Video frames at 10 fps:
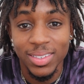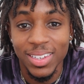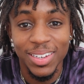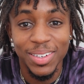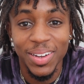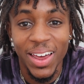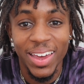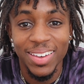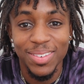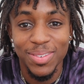Still,
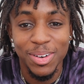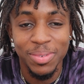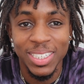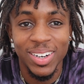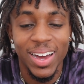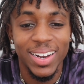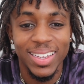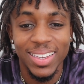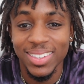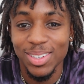like, you feel me, trying to
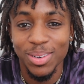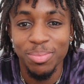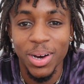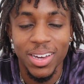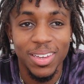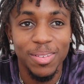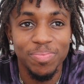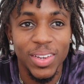get to a bucket.